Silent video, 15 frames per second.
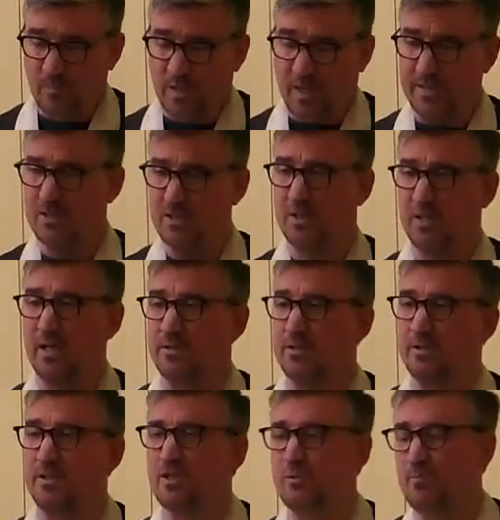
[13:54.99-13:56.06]
and they start to
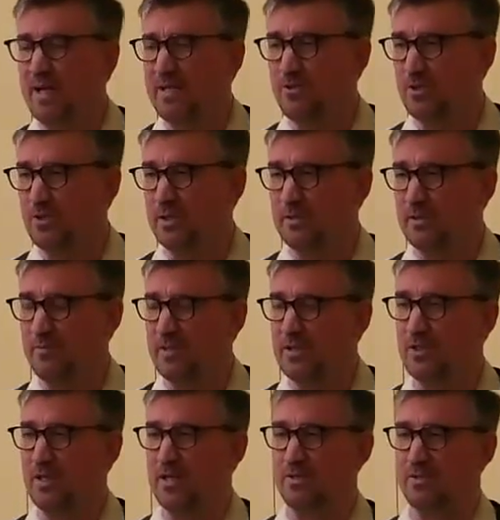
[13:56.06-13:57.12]
dismantle it, they
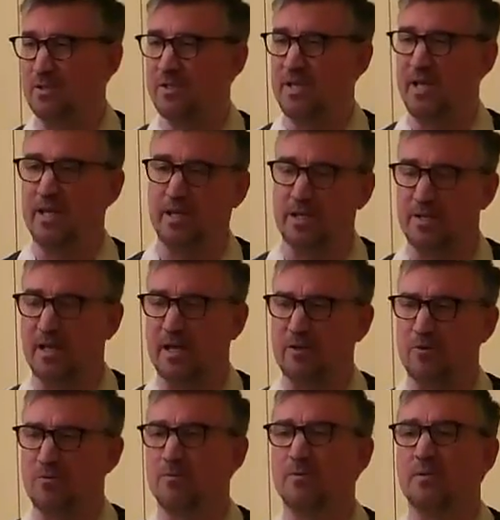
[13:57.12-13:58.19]
start to take it down.